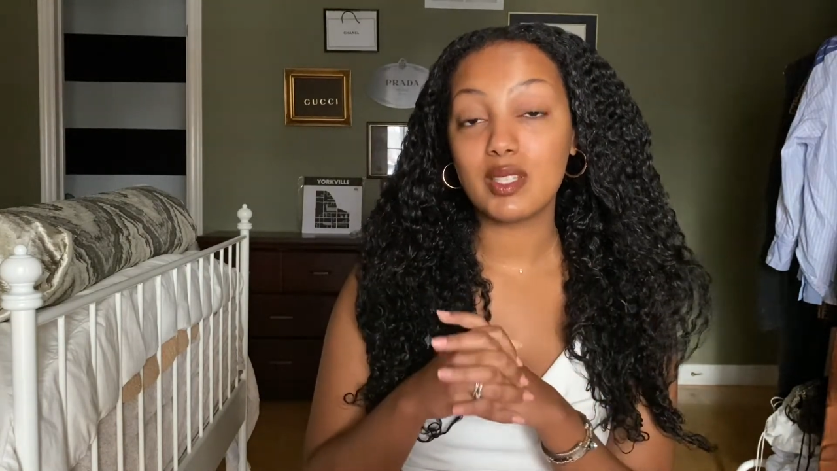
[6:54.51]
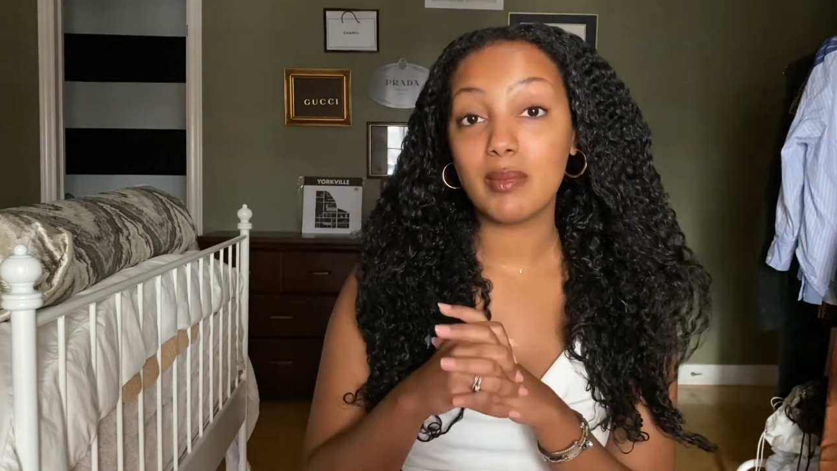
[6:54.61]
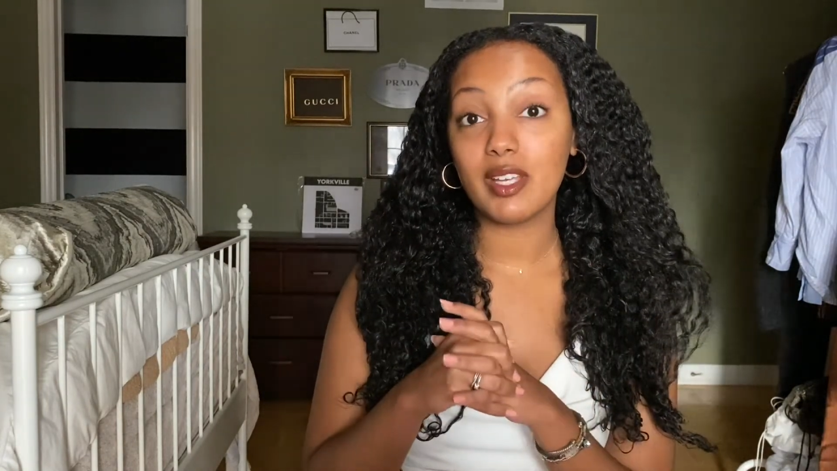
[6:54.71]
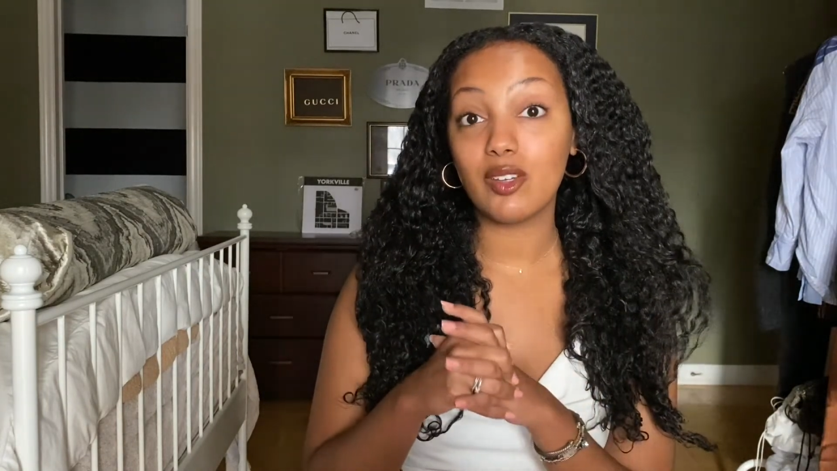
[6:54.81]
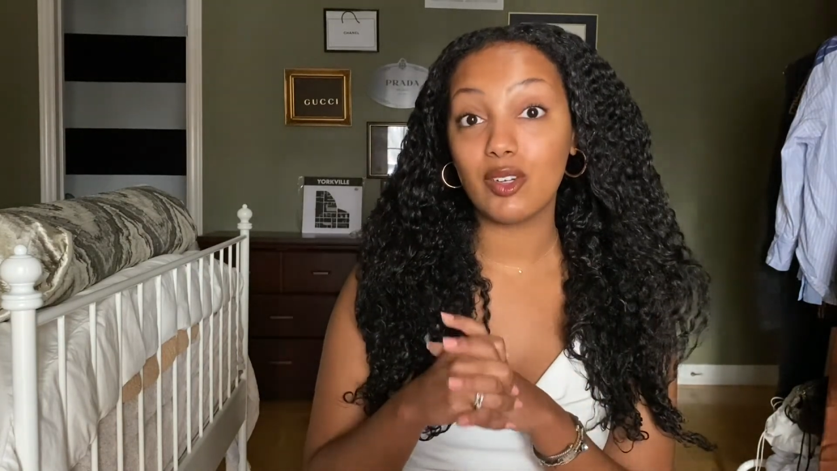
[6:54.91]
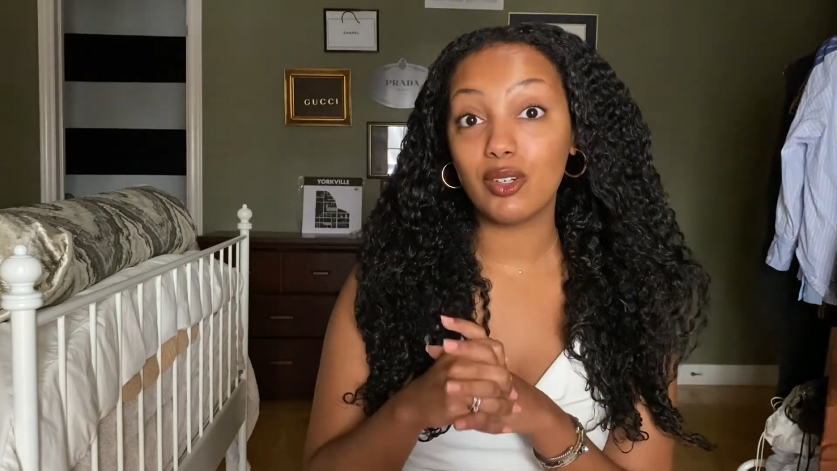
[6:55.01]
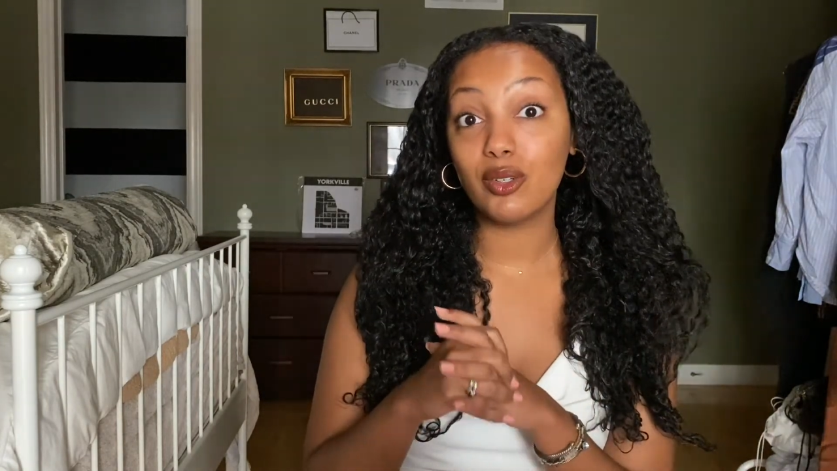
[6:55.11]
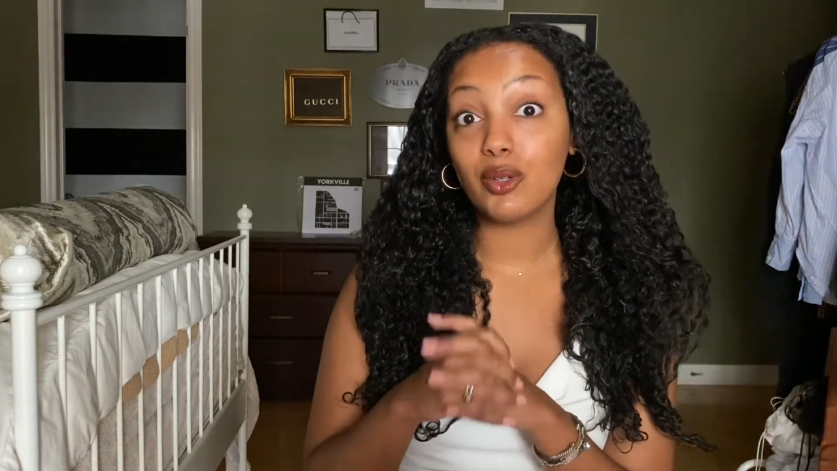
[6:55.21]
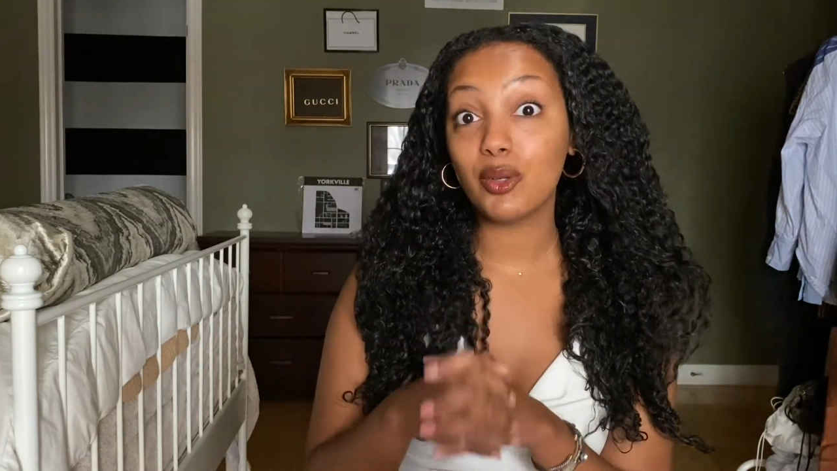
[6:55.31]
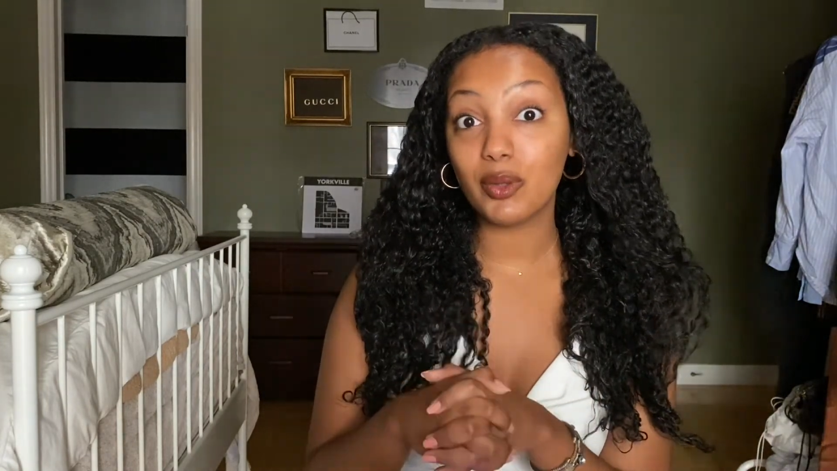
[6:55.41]
my curl
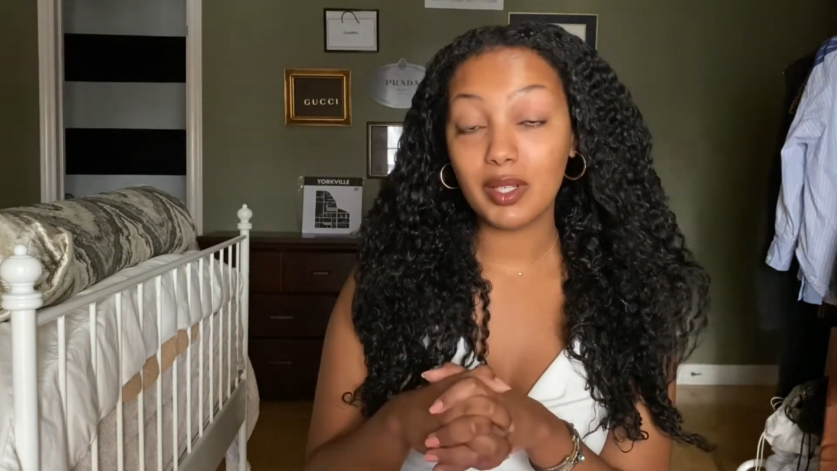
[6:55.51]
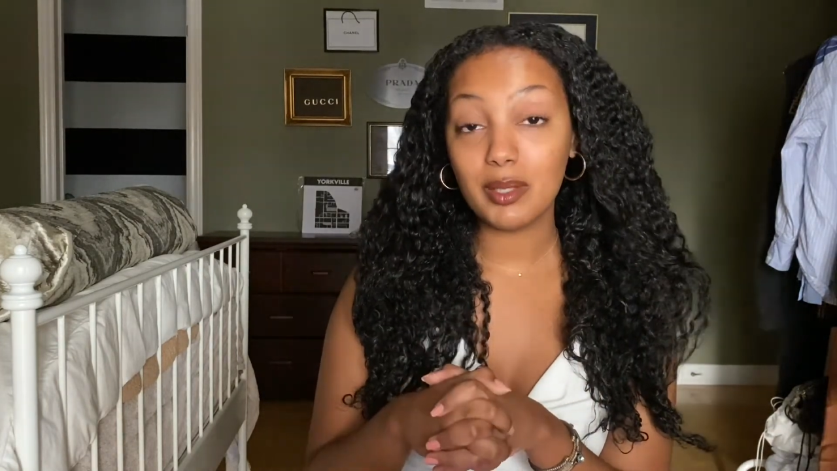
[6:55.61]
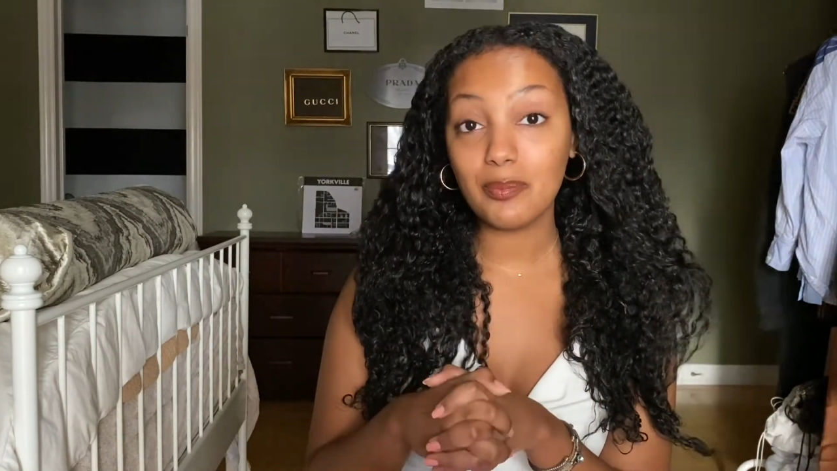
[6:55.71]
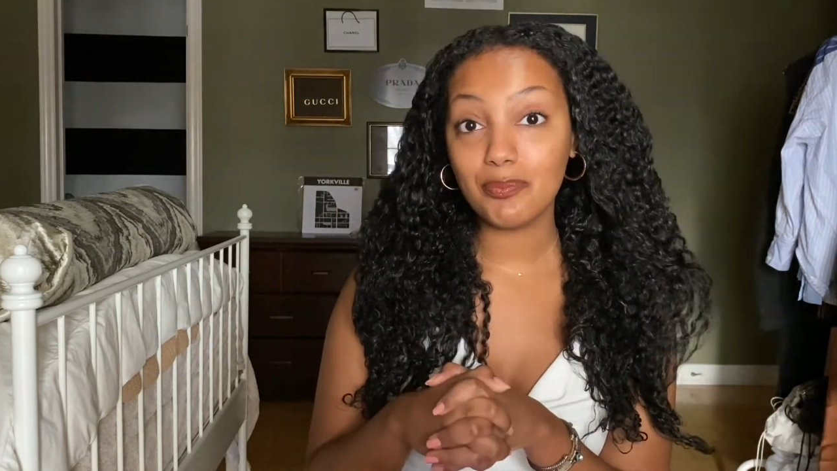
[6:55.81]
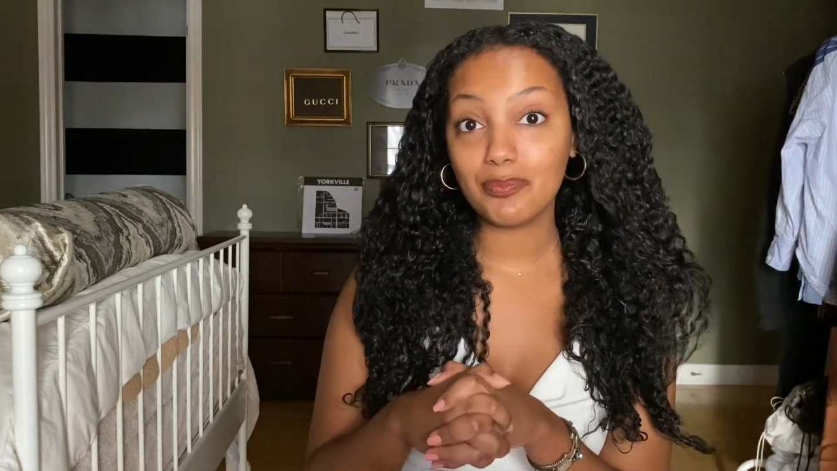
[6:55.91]
cream